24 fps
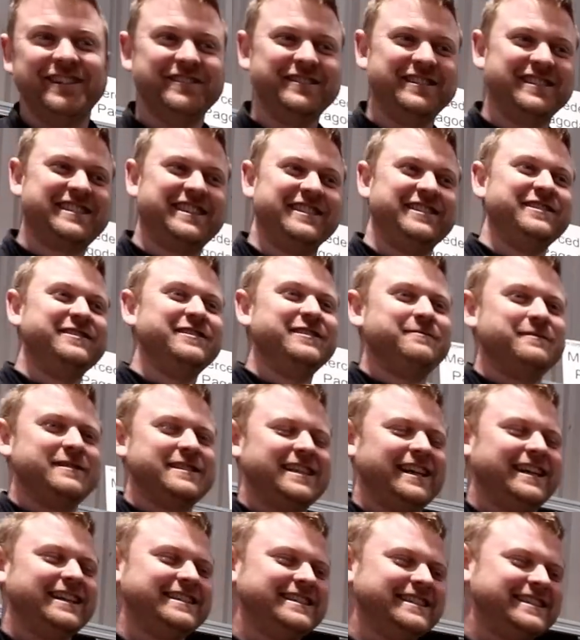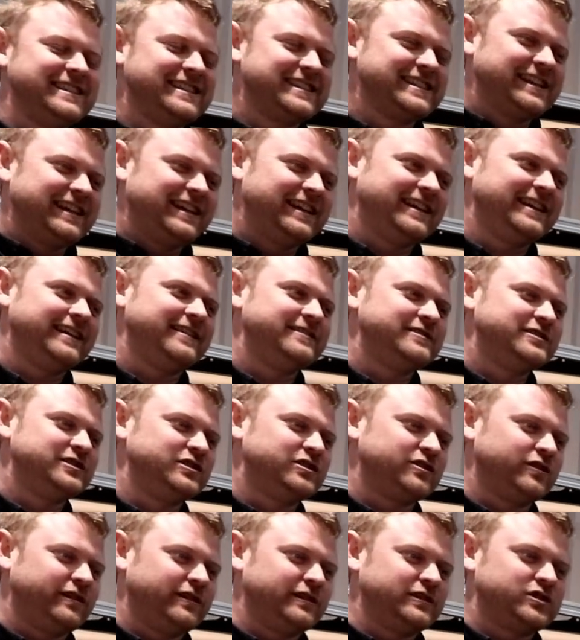who was to do with Mercedes to
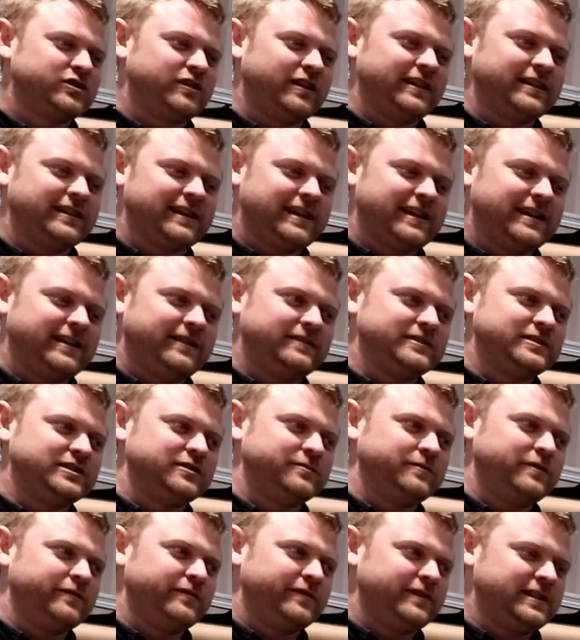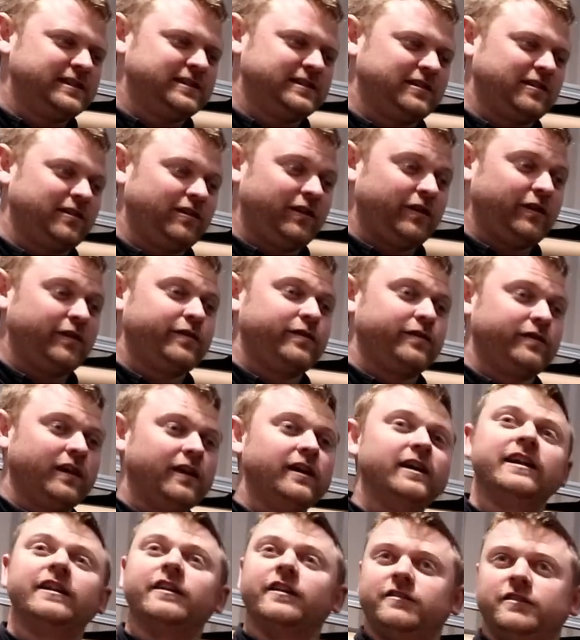try and track down some of this cloth
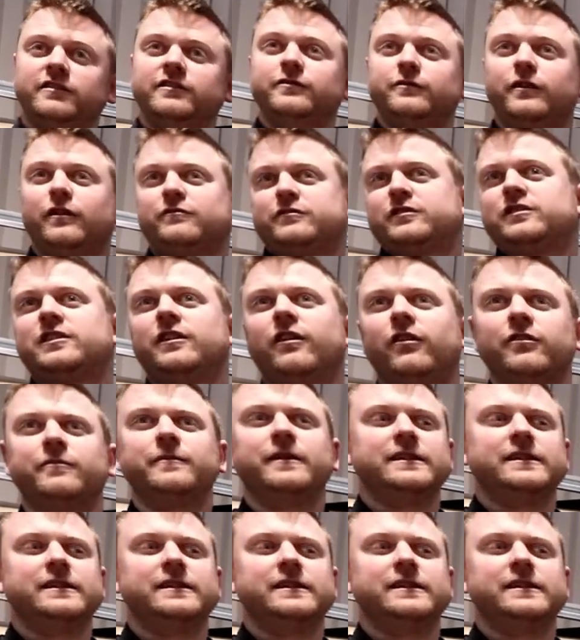in new old stock